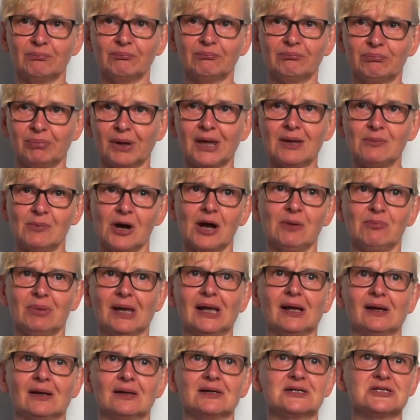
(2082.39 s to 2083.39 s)
pay my
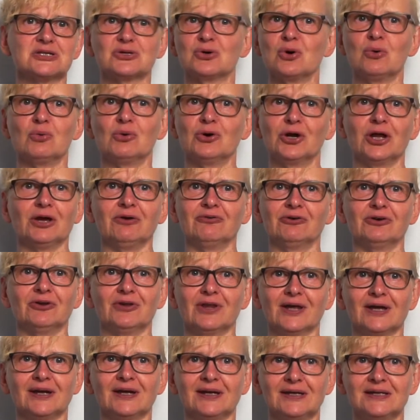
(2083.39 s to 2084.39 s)
bills or whatever,
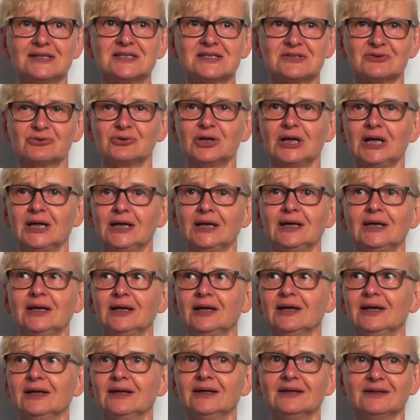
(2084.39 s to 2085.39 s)
then it's
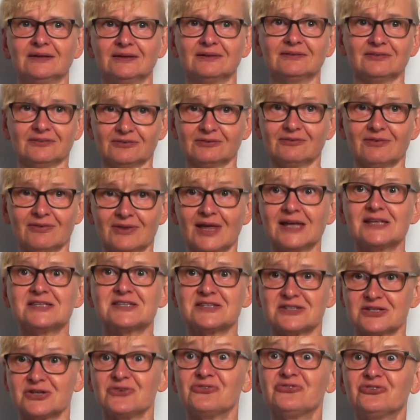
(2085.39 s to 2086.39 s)
really that
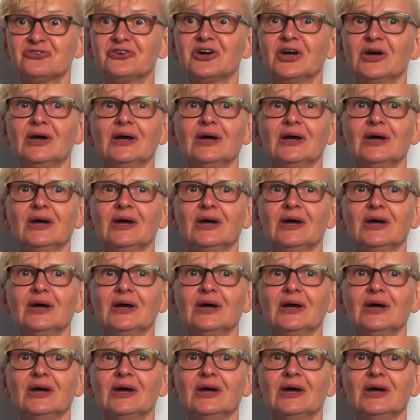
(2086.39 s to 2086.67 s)
stuff.